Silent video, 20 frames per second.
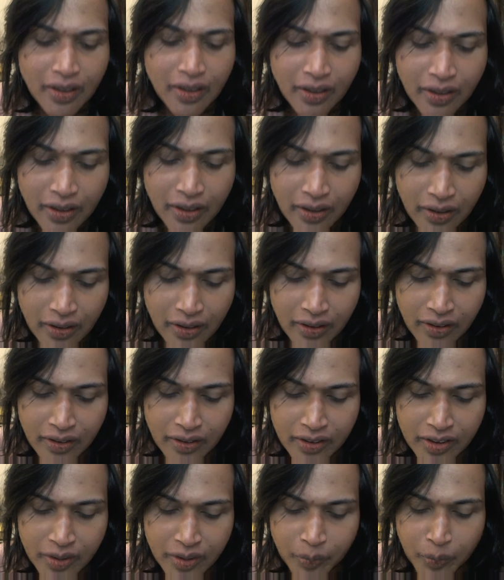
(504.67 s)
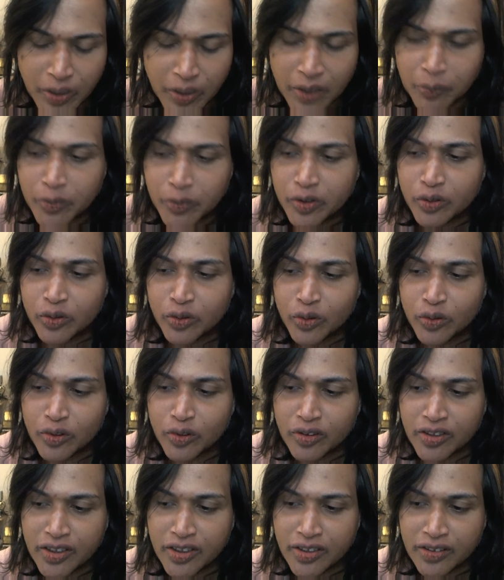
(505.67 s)
the people
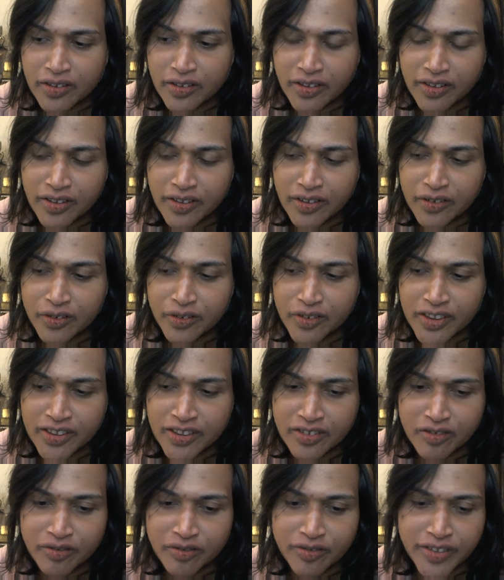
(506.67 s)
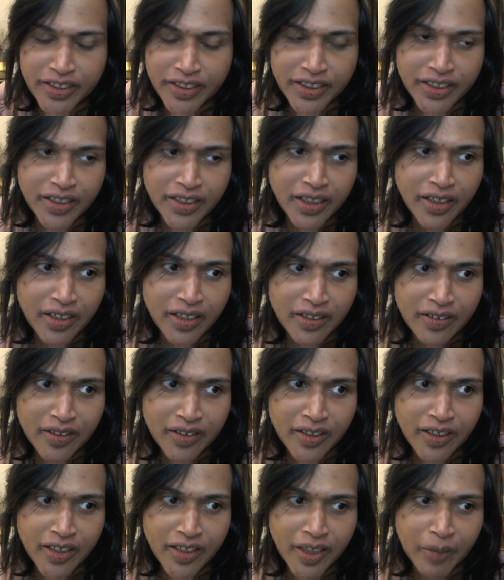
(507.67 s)
who these three
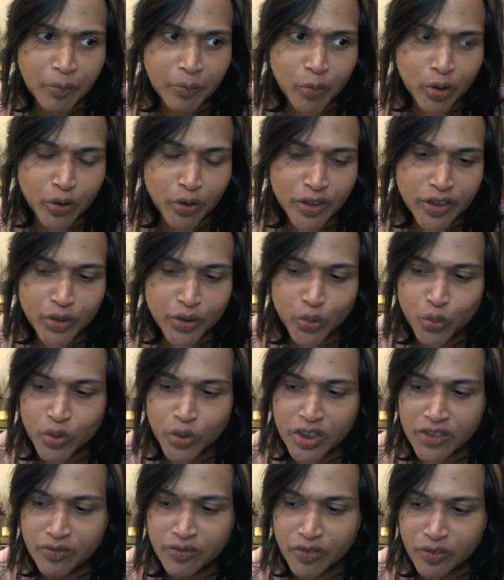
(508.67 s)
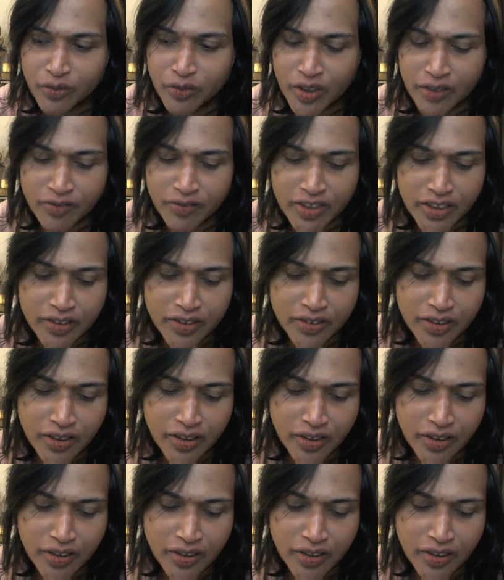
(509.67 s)
employees who worked for one of these